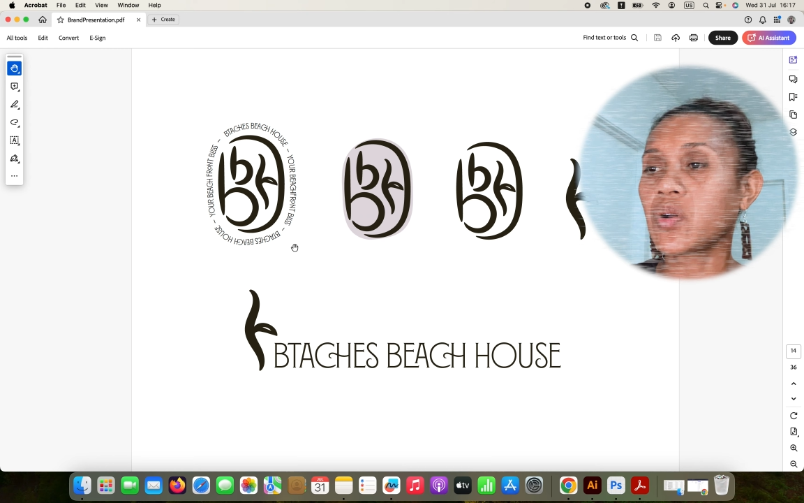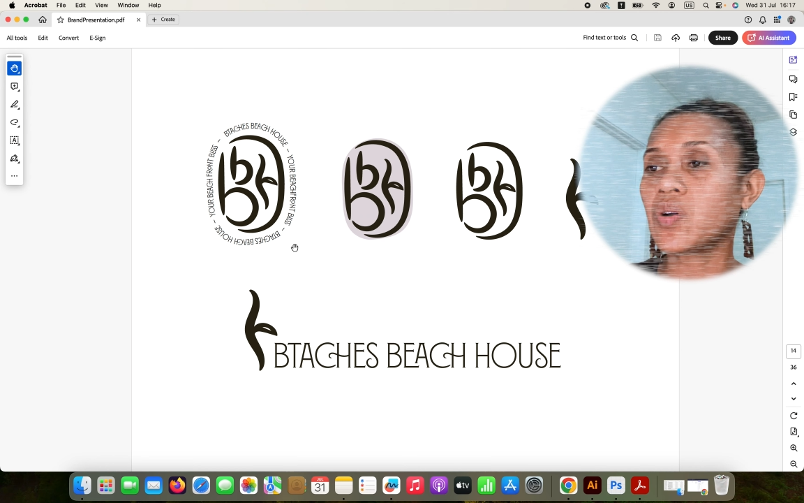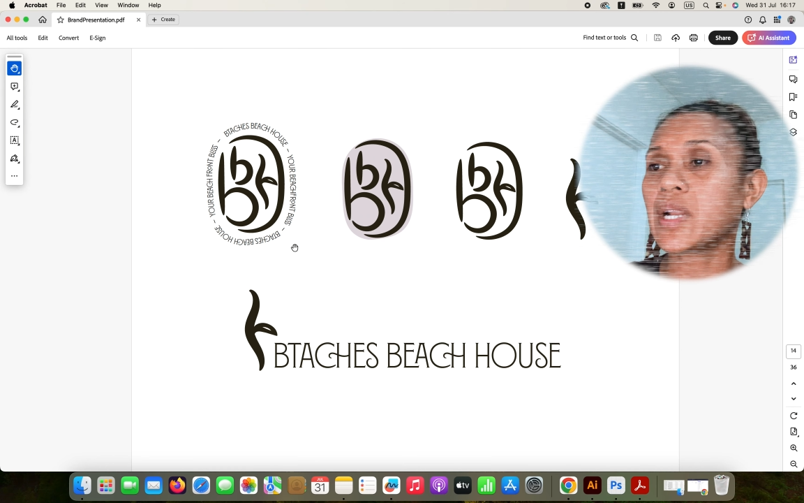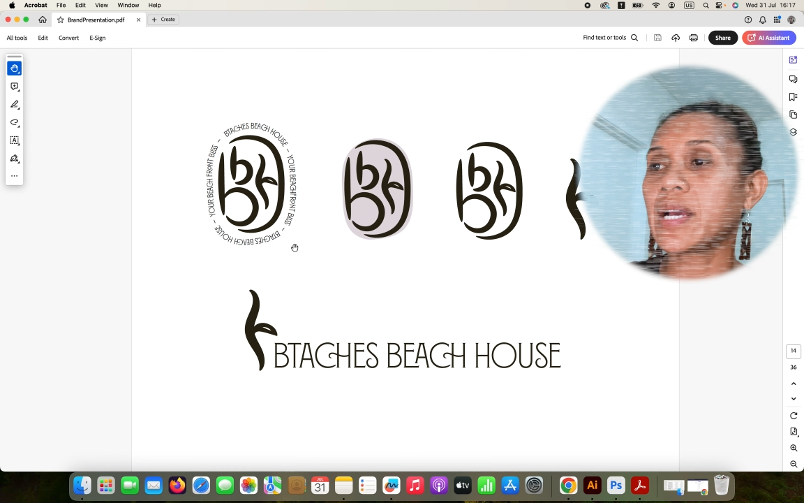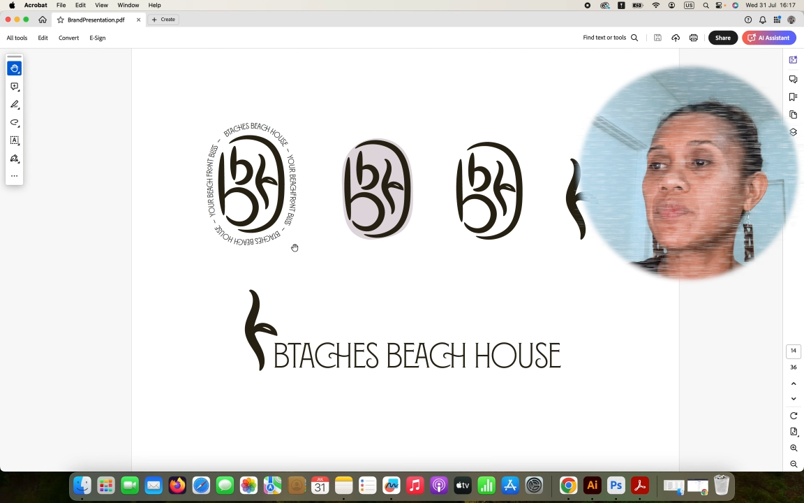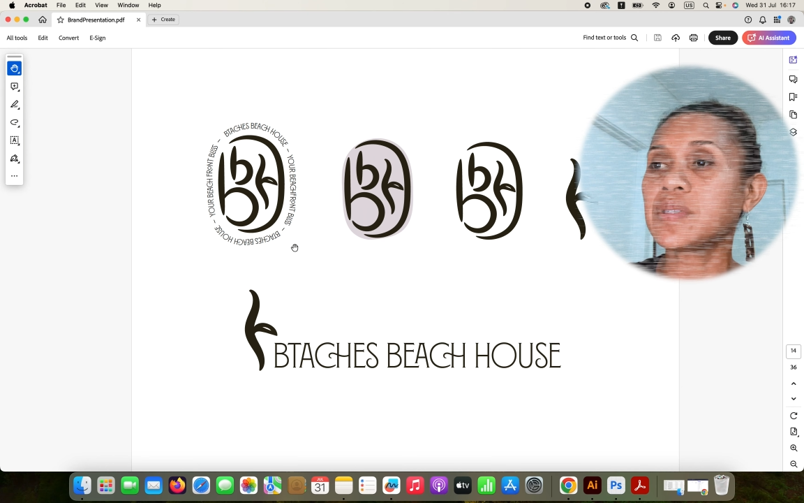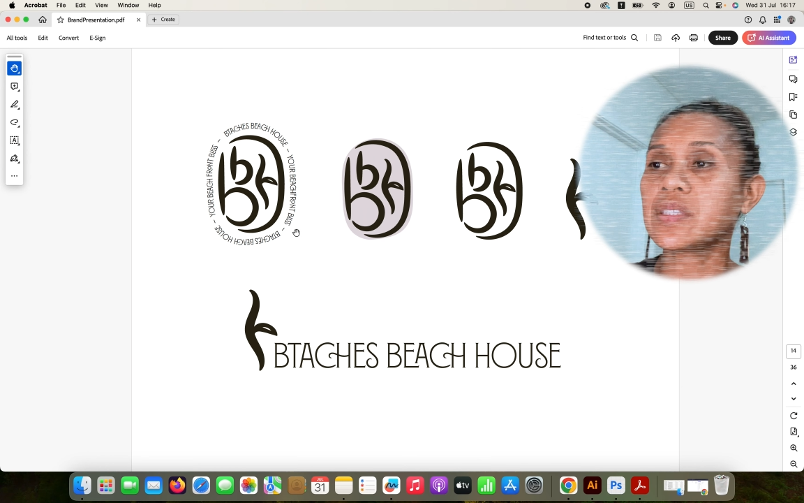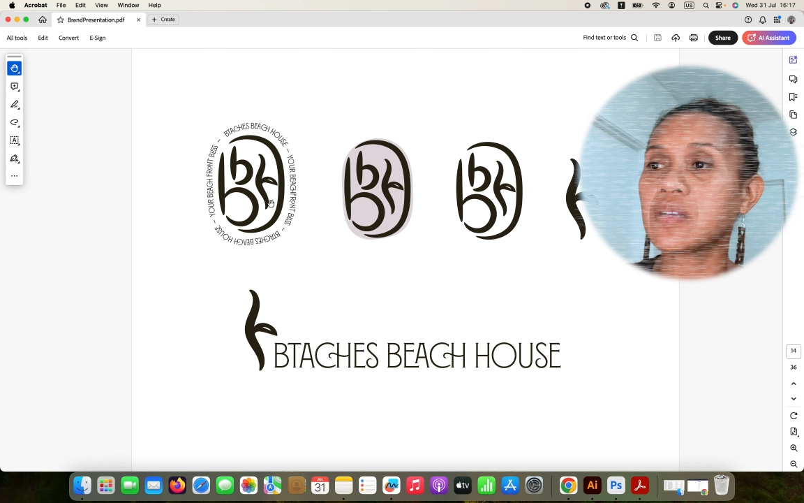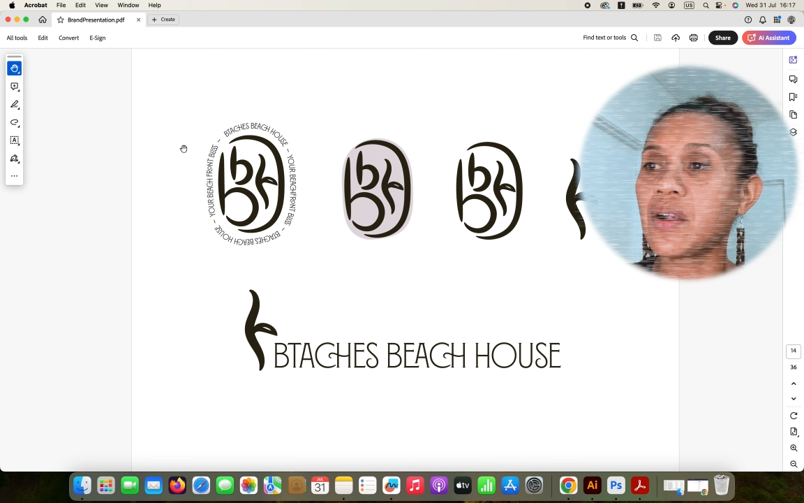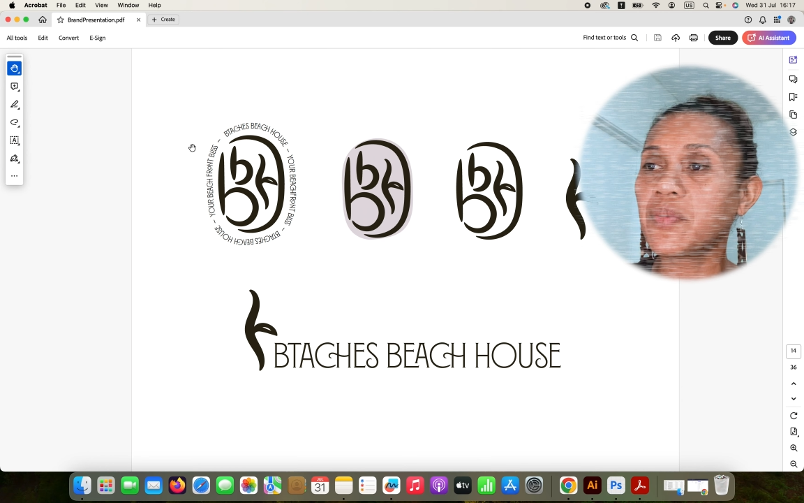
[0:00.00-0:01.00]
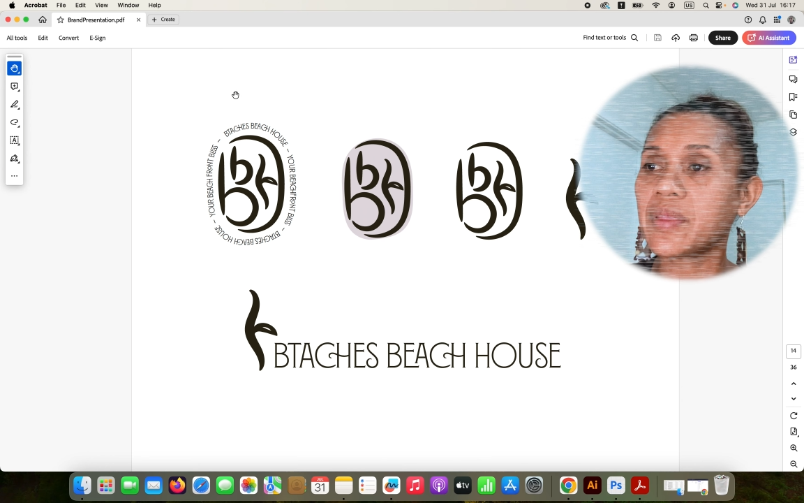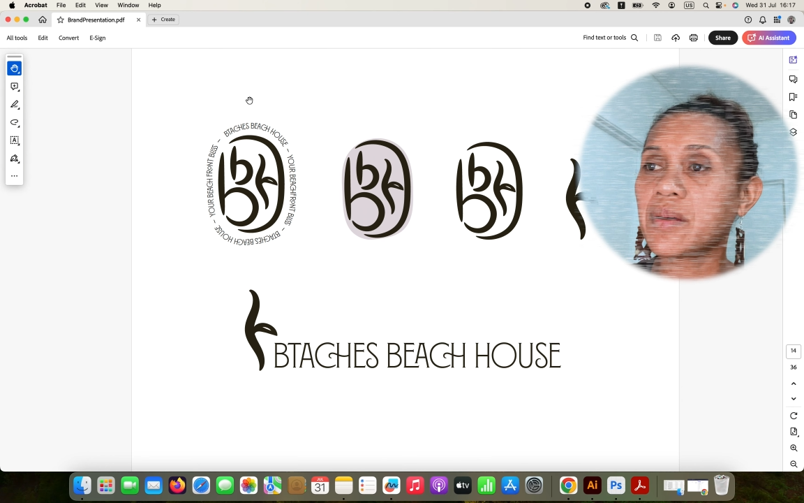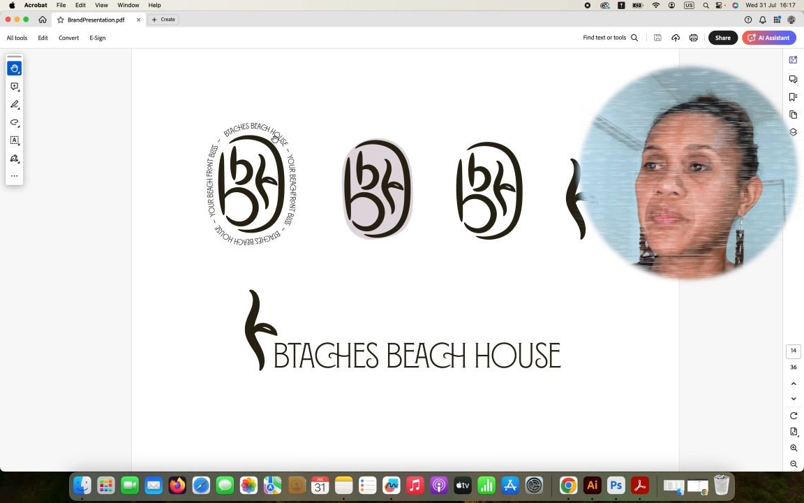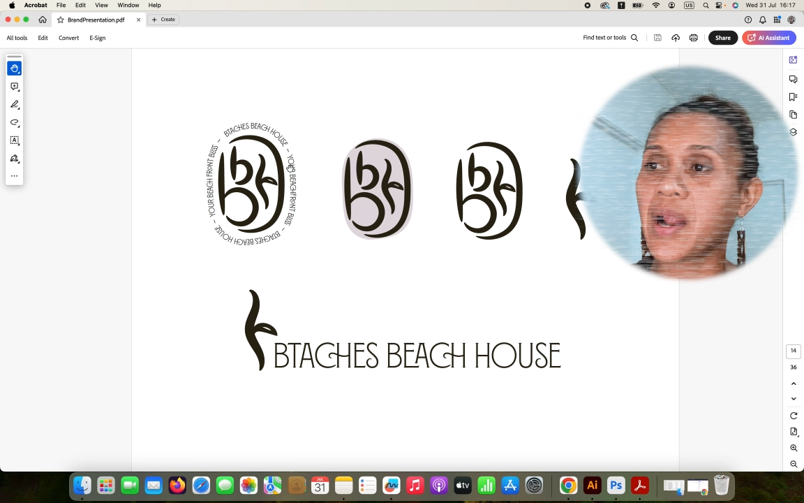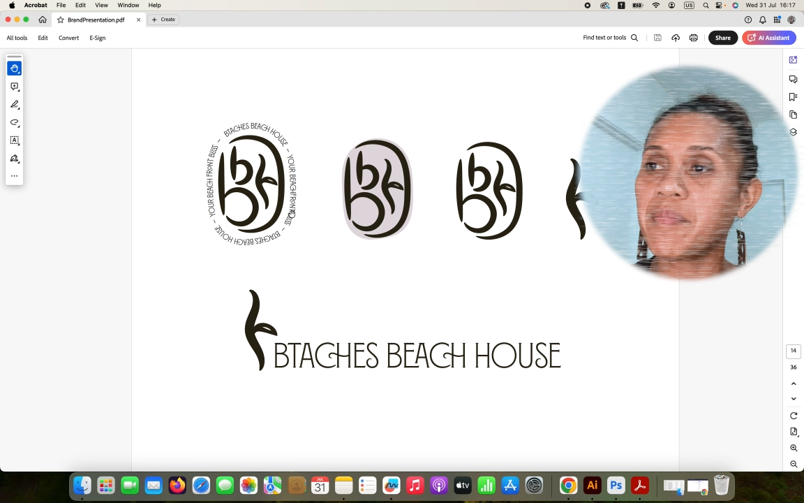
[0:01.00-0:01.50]
Like, we start with
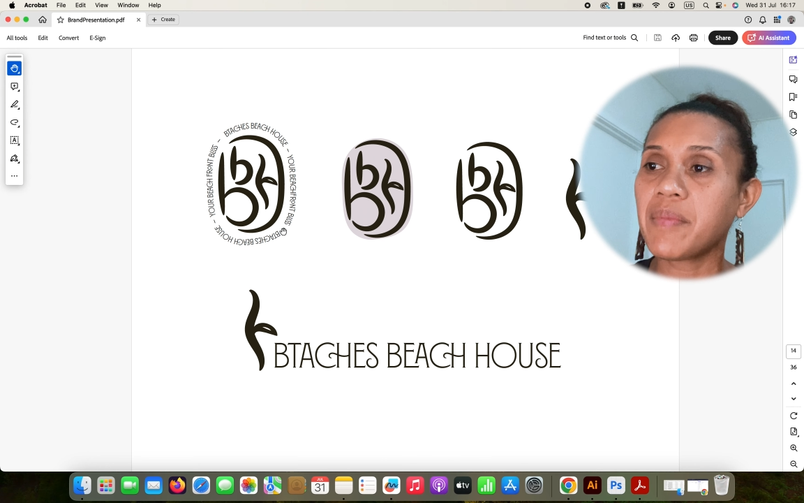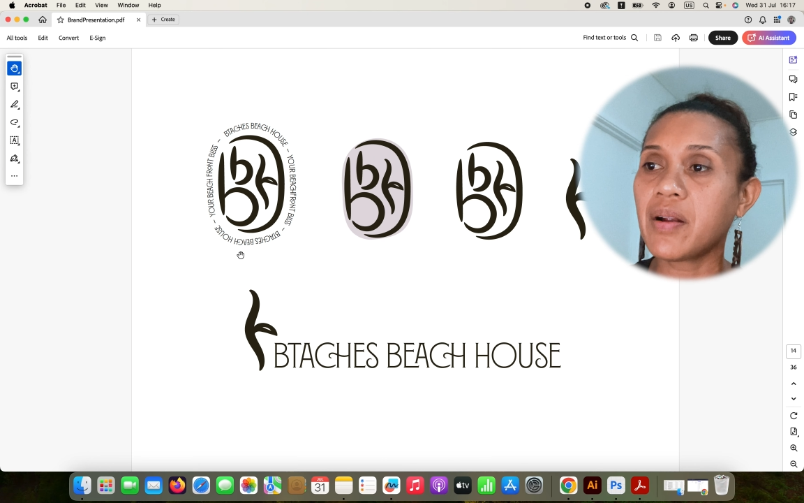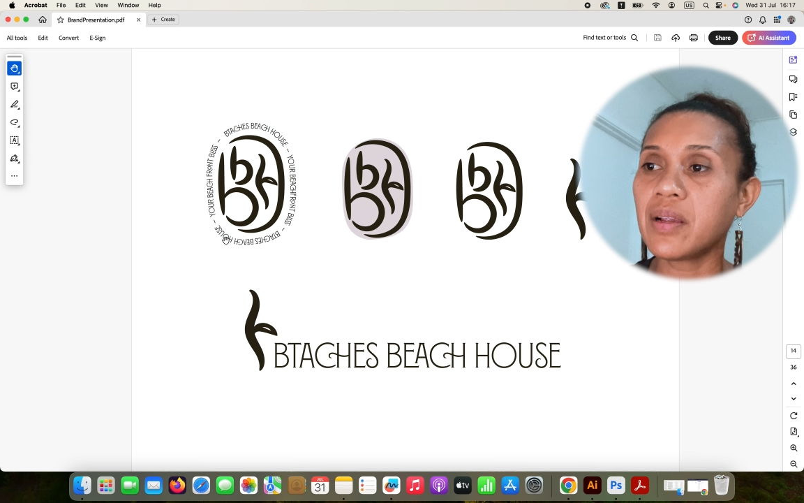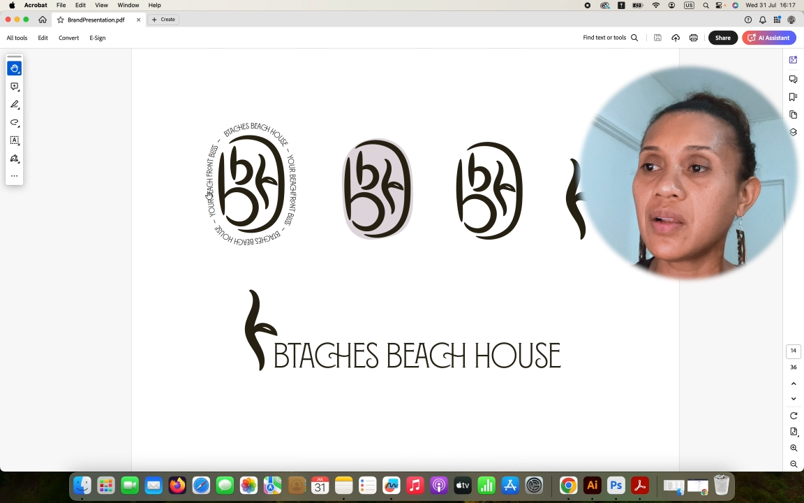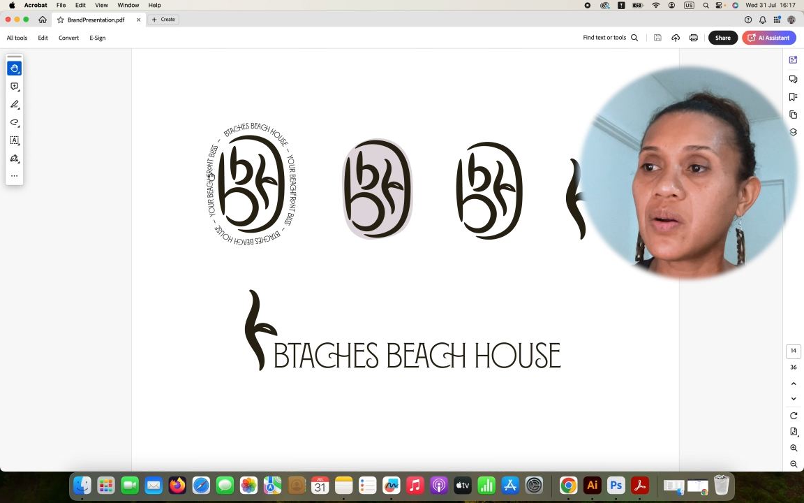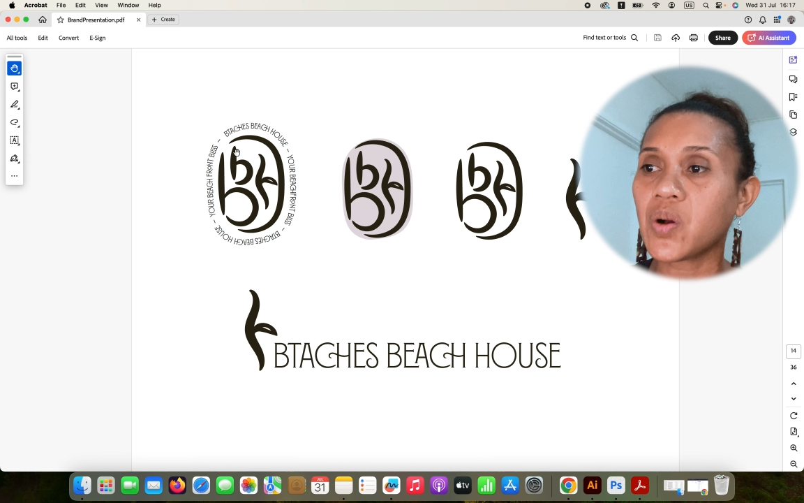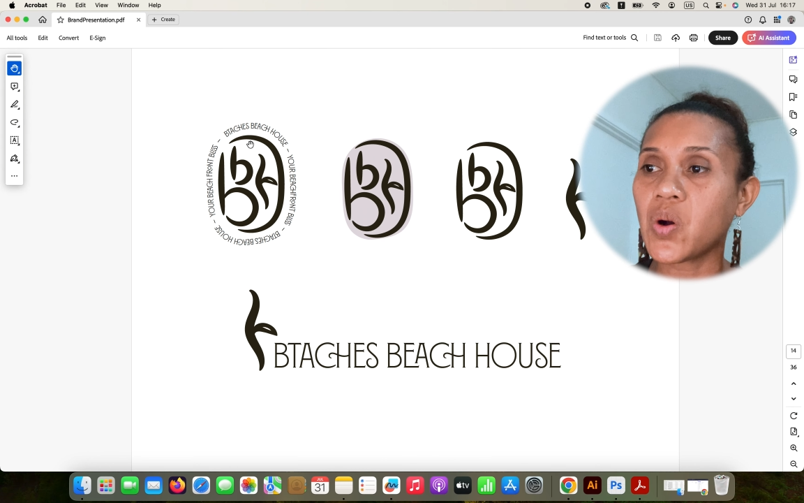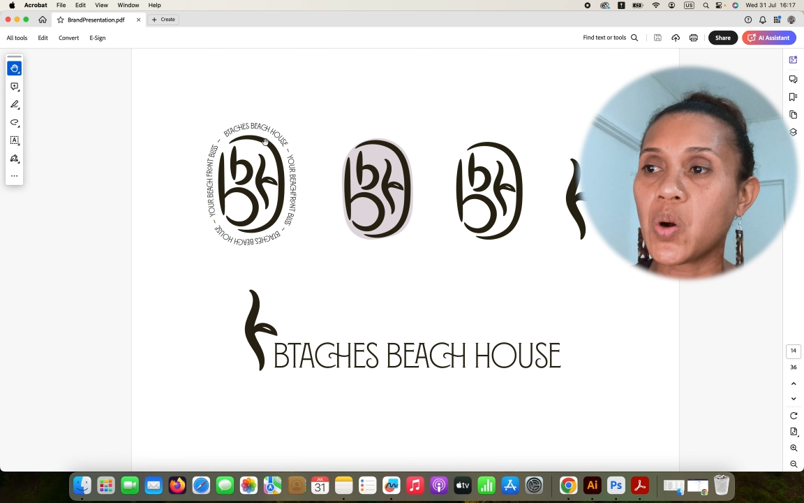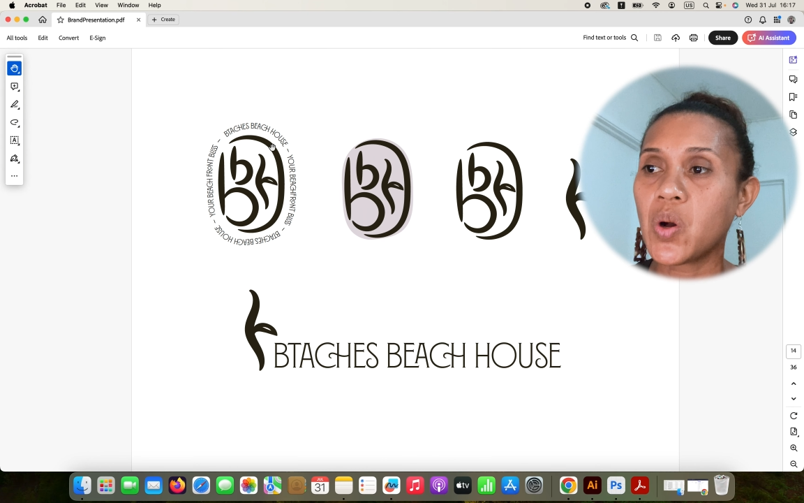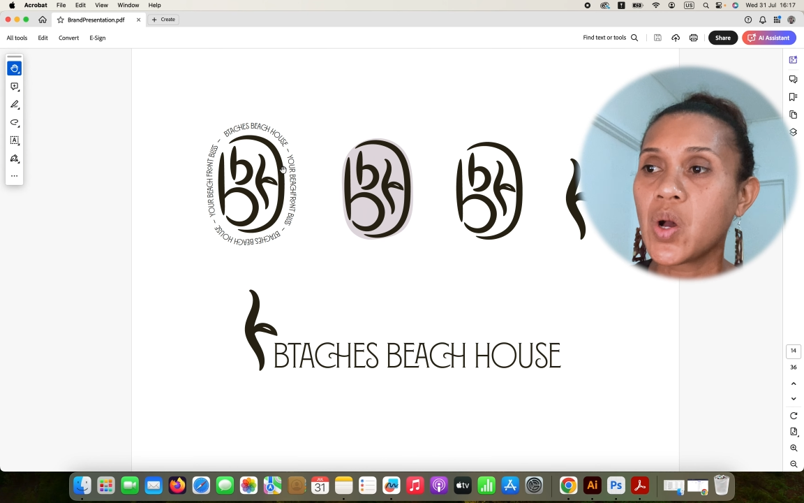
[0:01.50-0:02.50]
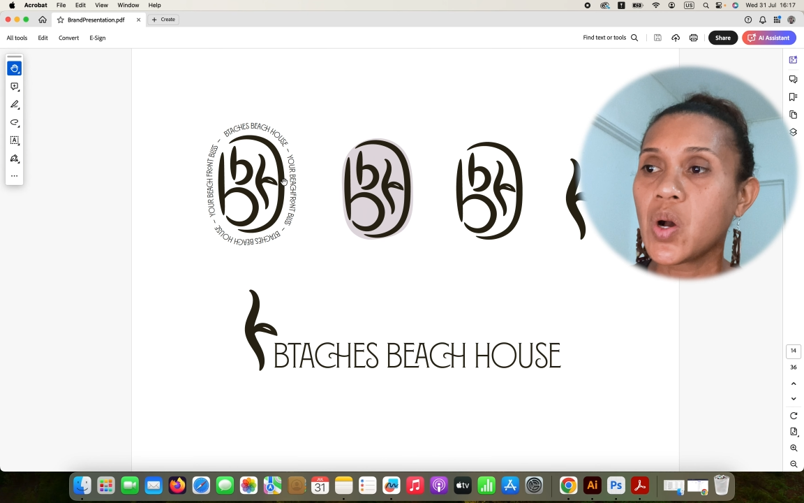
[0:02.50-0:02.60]
the primary logo,